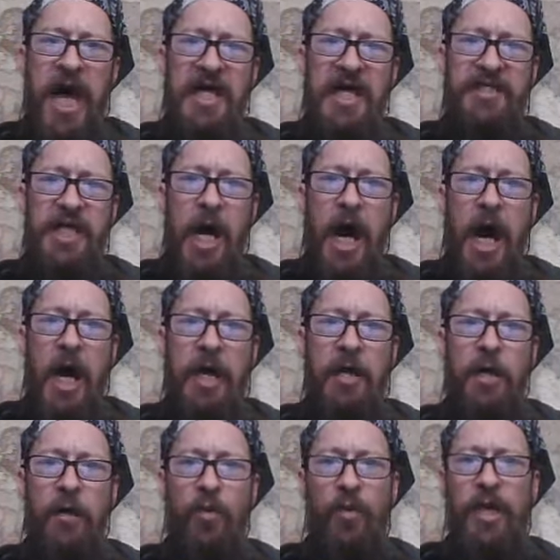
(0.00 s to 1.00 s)
as I.
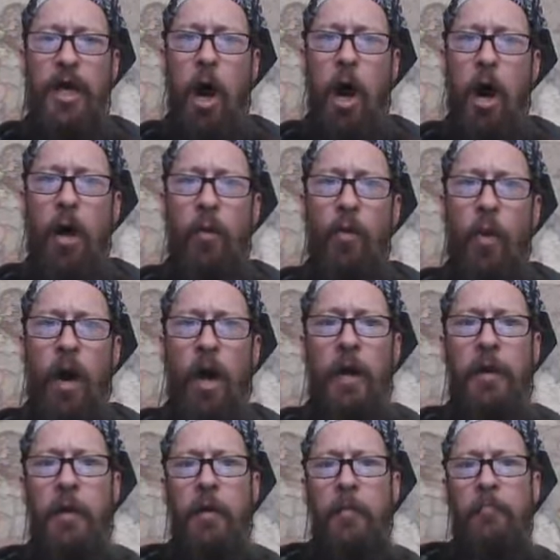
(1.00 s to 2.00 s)
We are
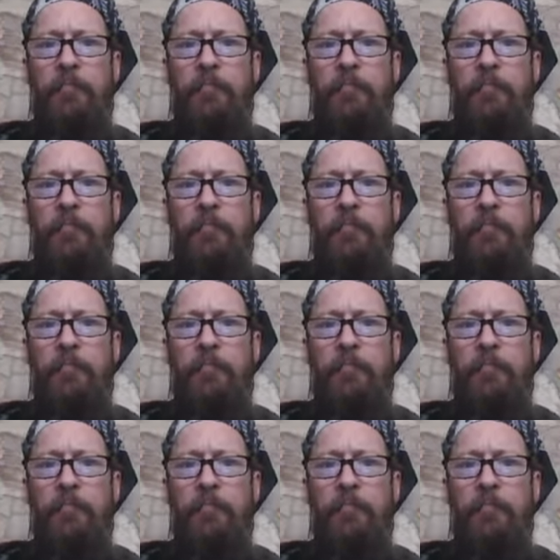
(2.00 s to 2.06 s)
one.